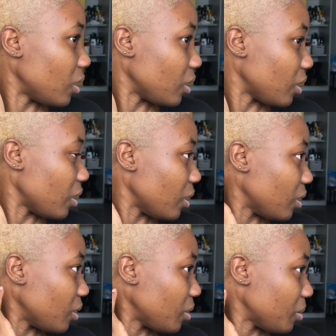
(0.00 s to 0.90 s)
Yeah.
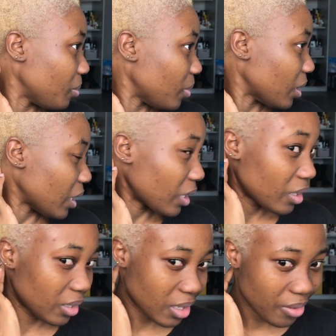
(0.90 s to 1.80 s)
But like
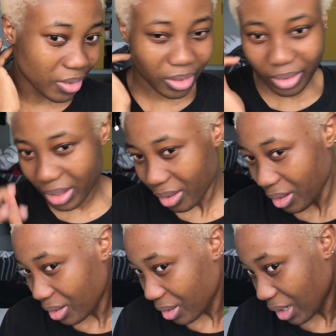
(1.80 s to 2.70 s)
every other thing
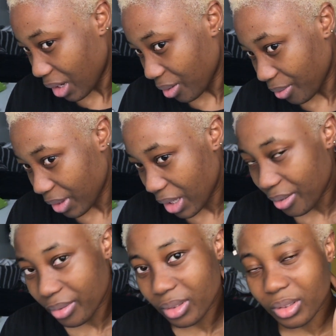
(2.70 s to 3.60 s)
is kind of
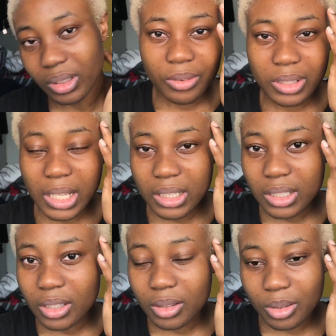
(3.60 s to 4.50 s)
even, but
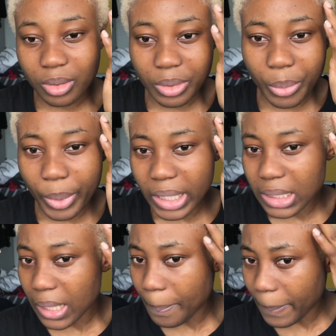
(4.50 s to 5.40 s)
actually turning white
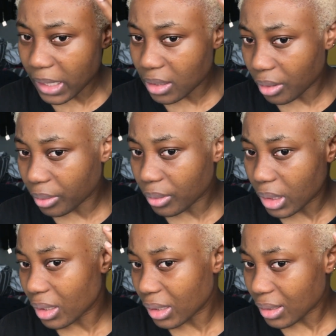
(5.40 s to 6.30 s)
a bit around
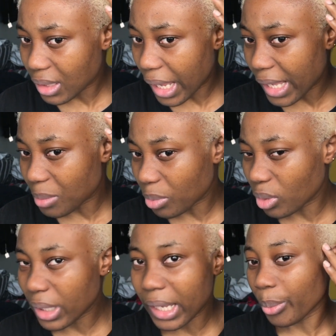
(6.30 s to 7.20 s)
this side, but not
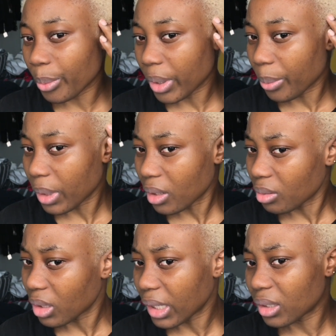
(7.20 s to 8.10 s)
like way,
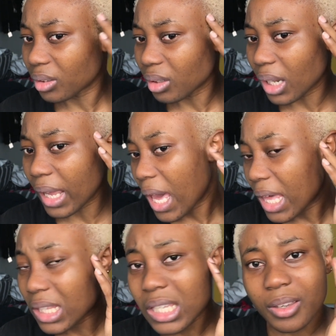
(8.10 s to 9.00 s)
not like too light. I
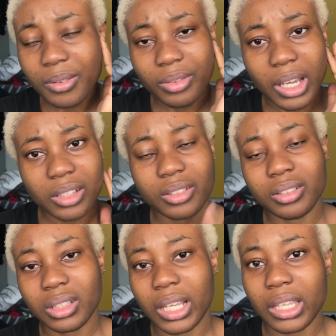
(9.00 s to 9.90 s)
think if I had used
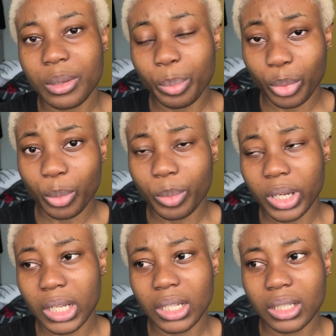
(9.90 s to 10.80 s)
like a
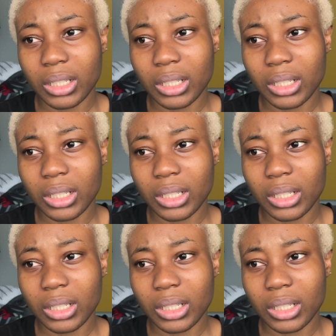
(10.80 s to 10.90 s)
proper,